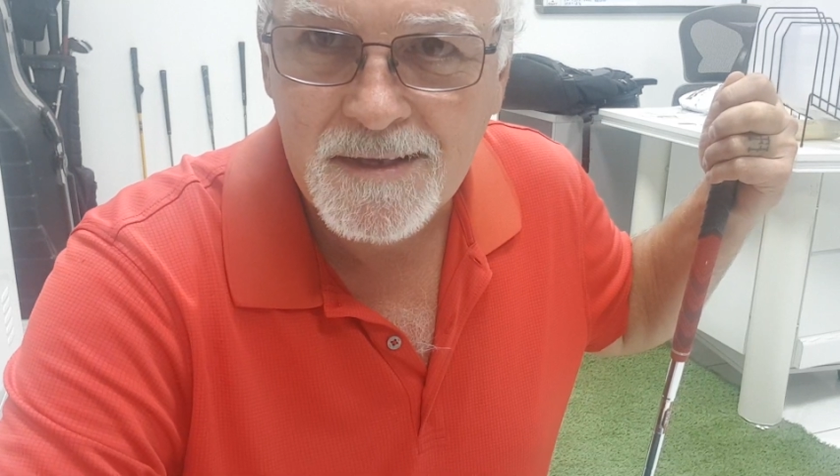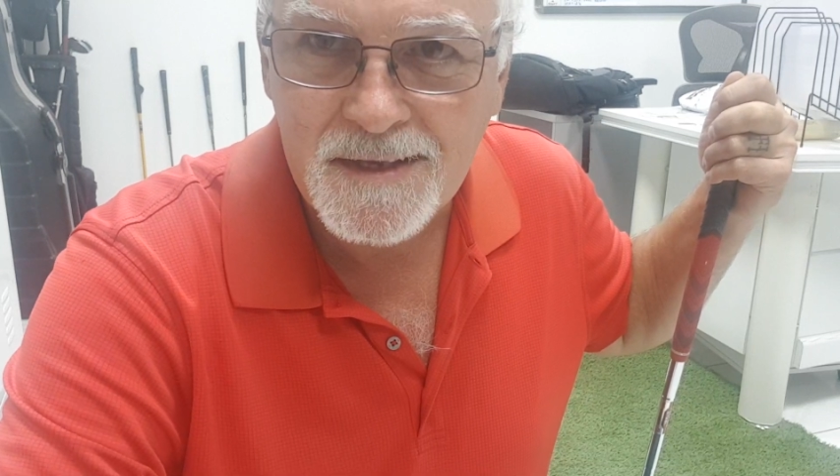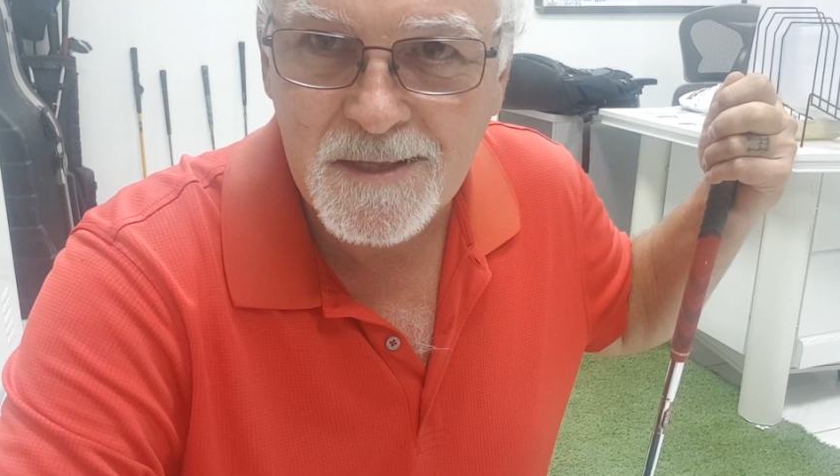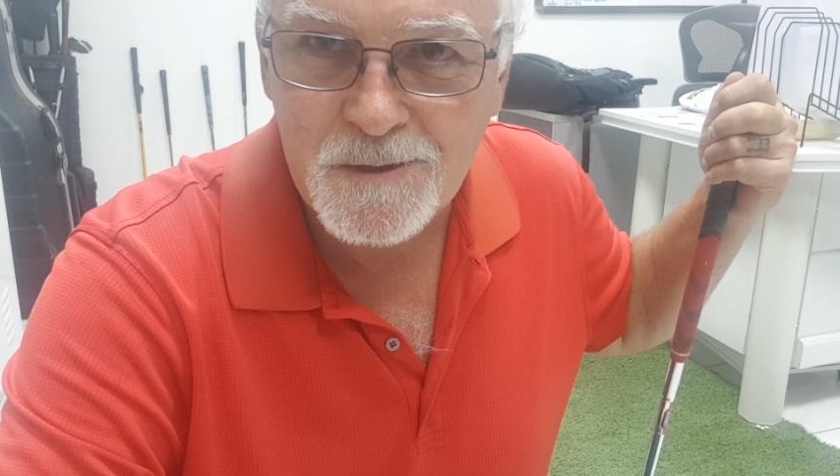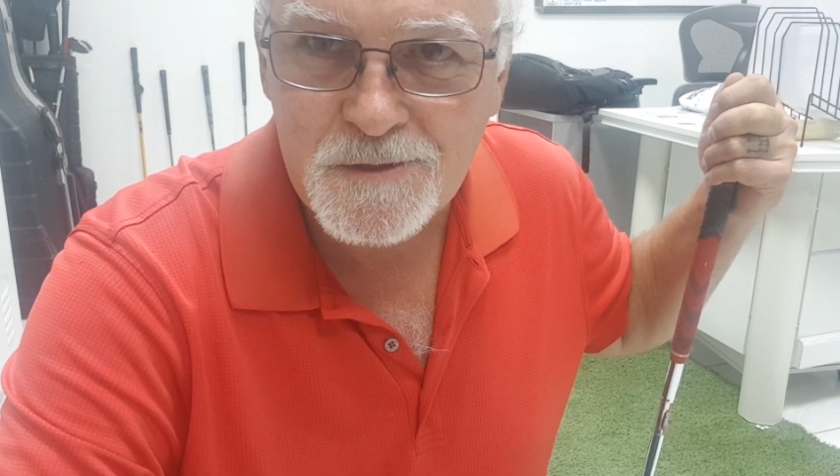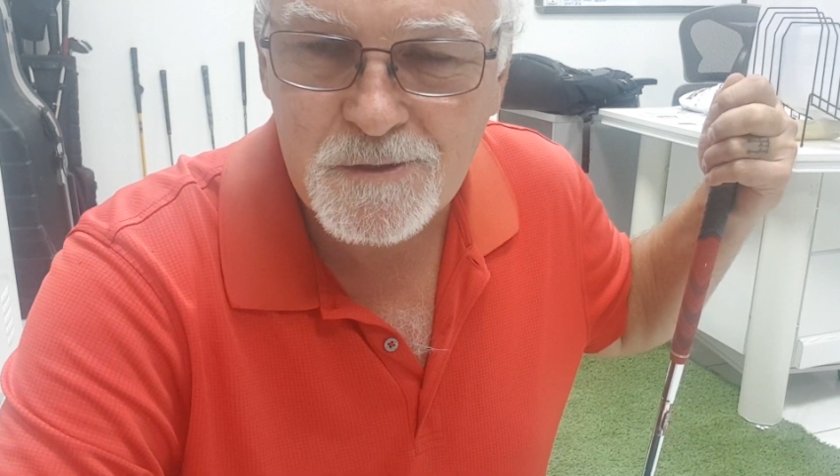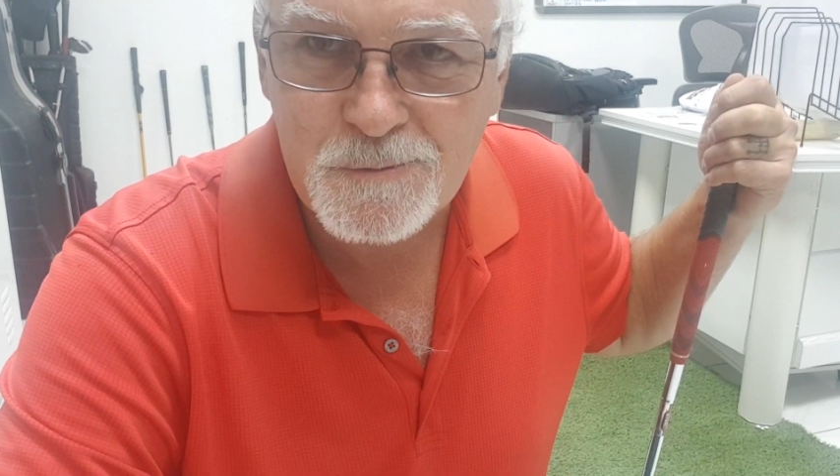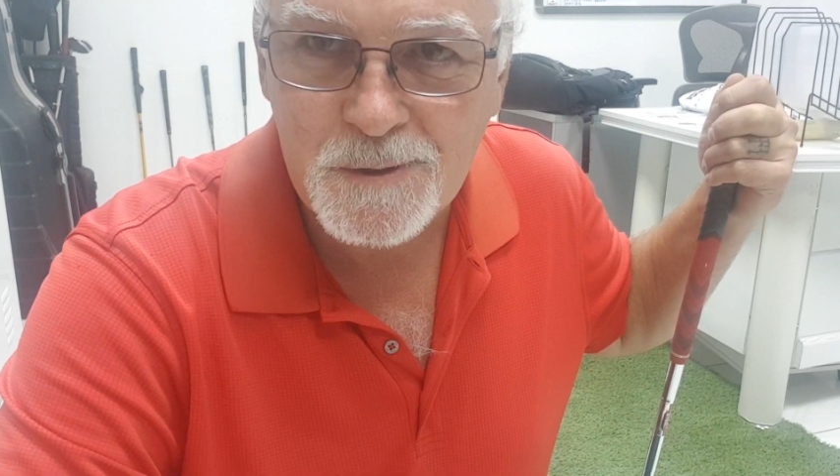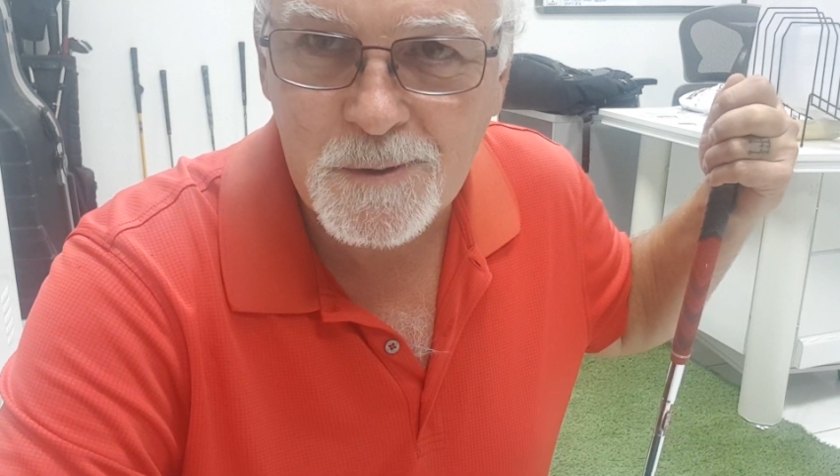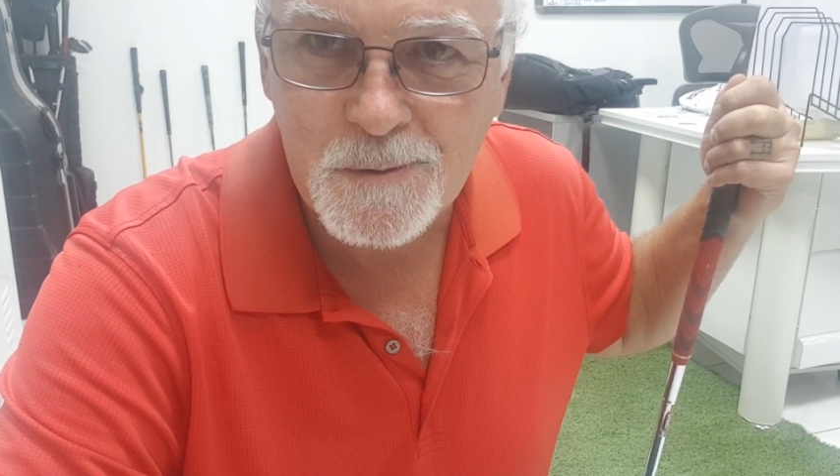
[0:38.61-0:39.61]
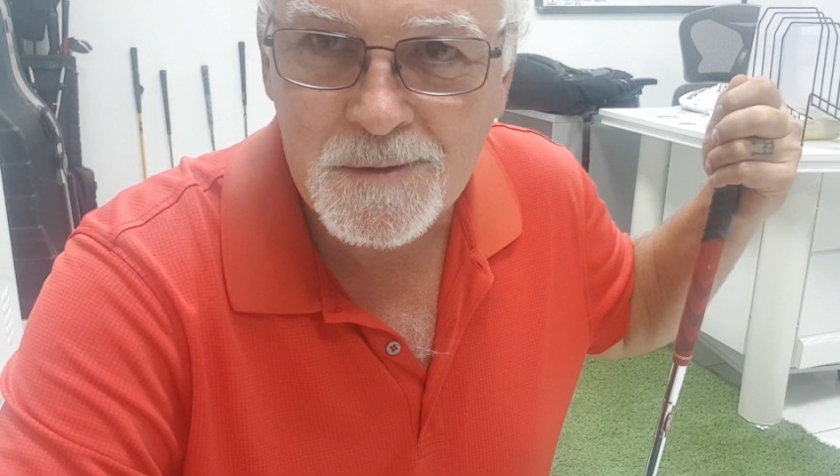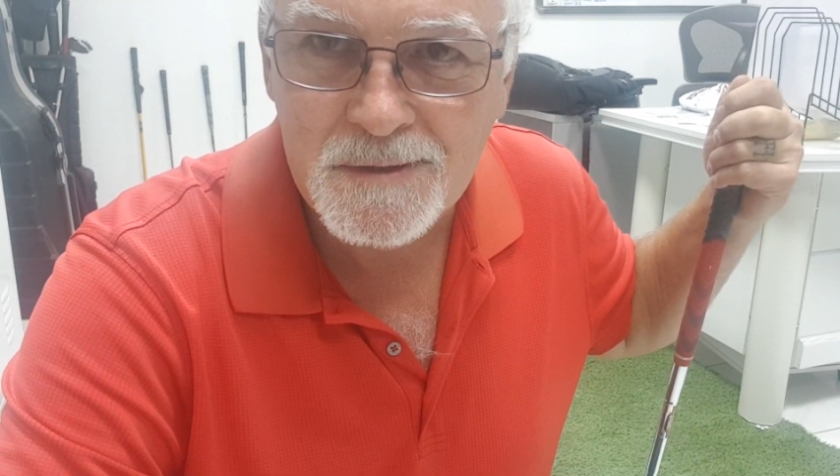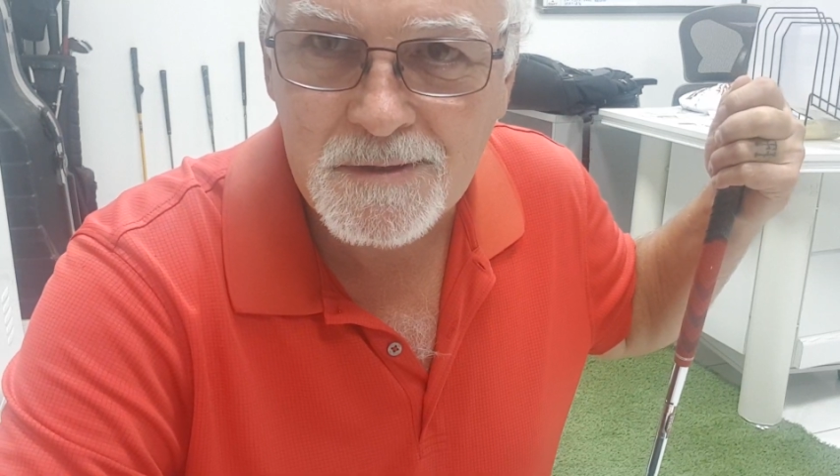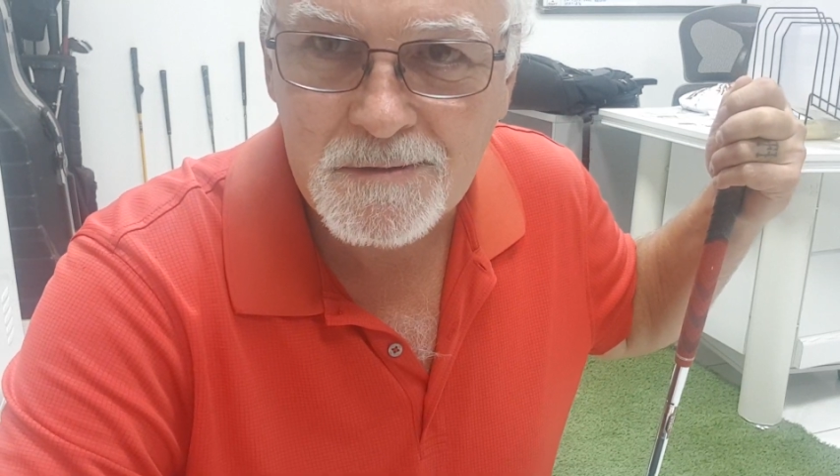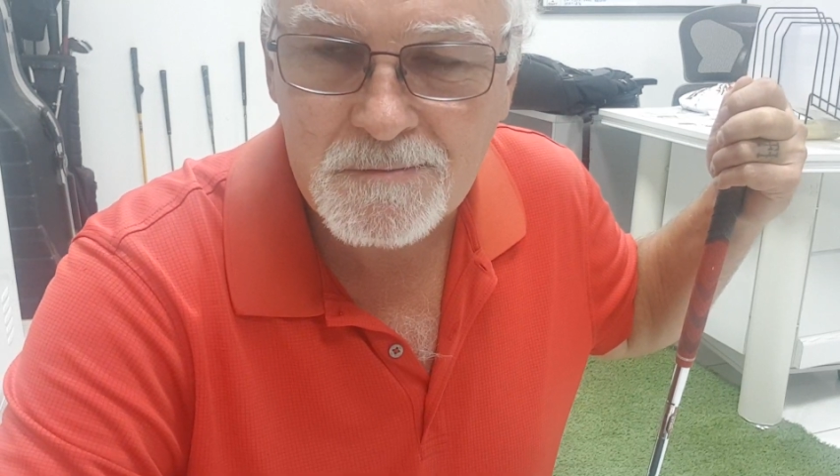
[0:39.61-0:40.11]
in this drill
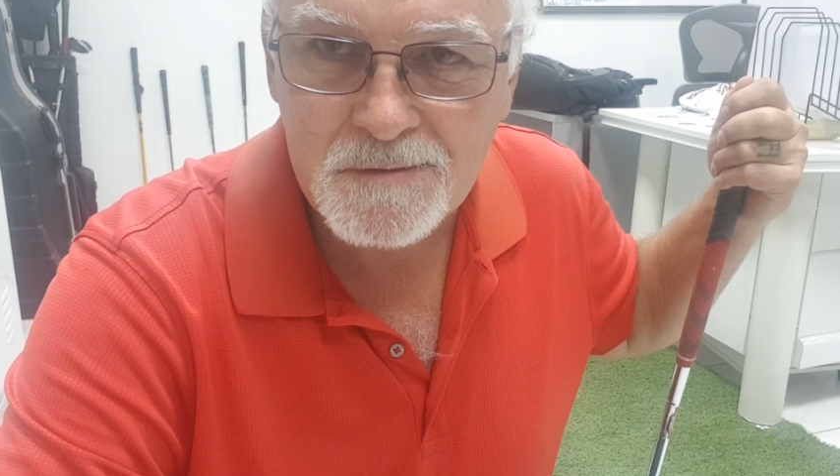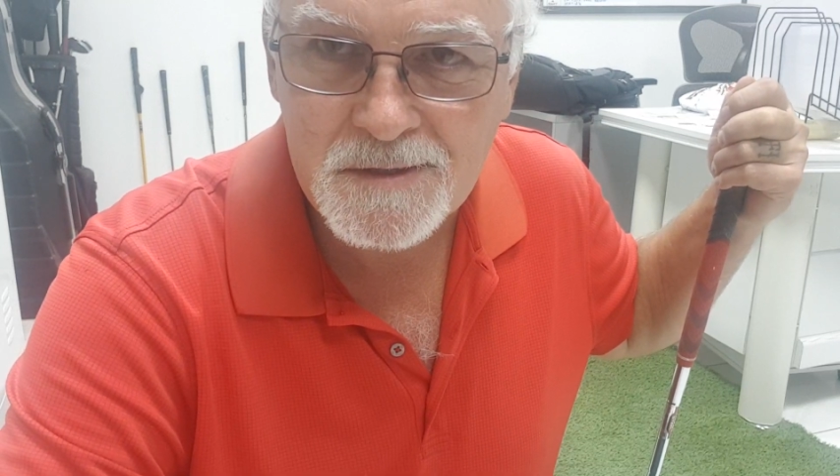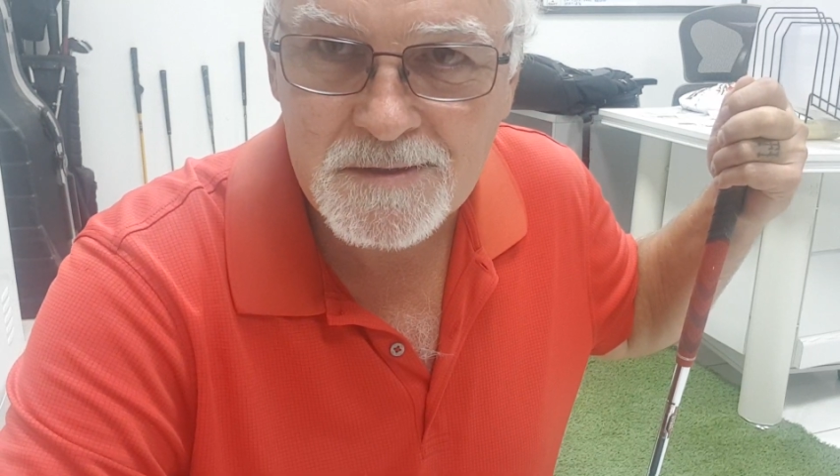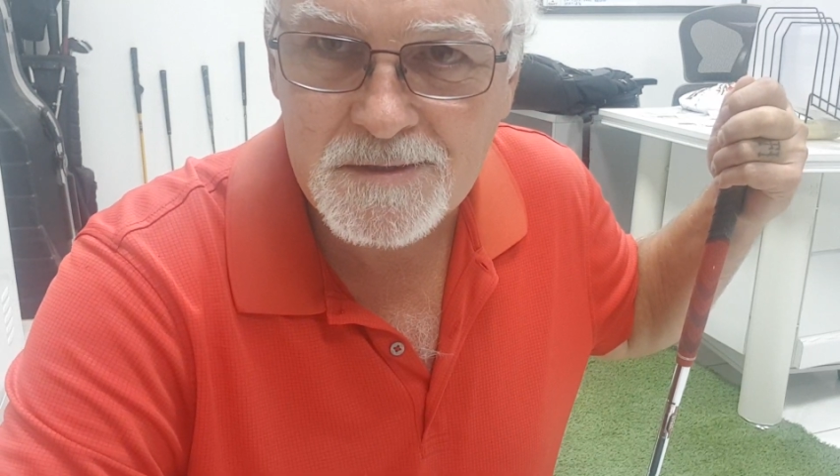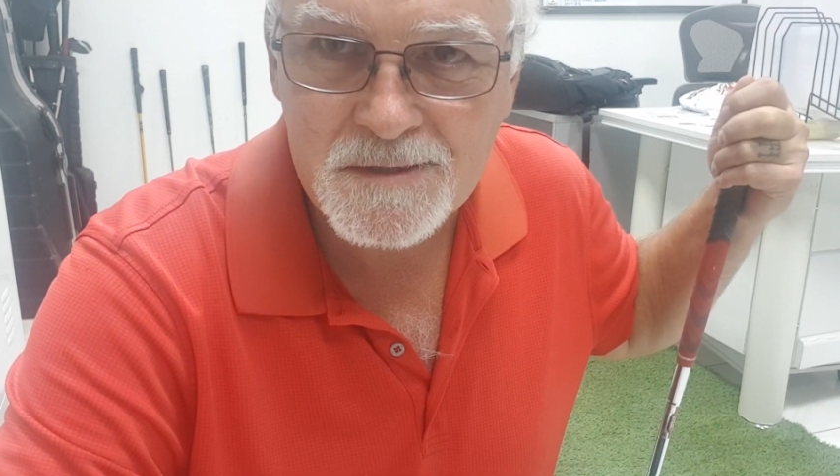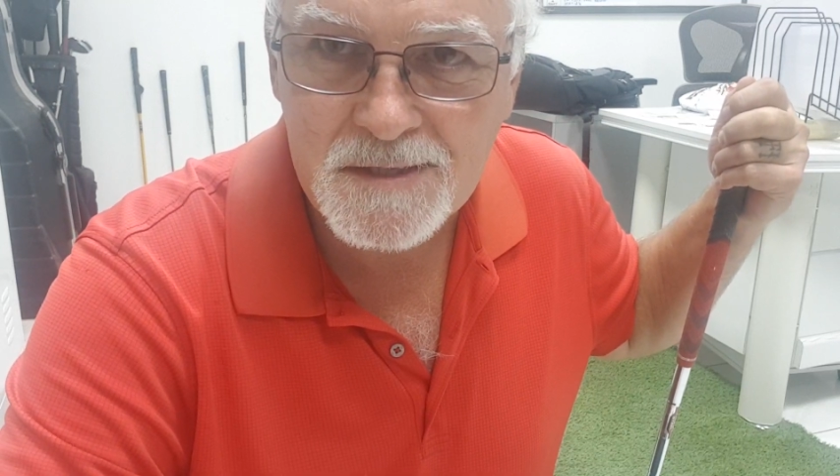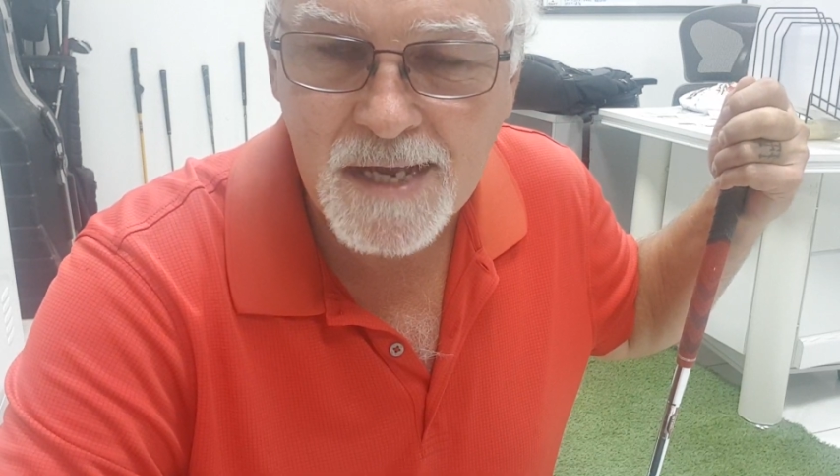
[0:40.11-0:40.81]
is just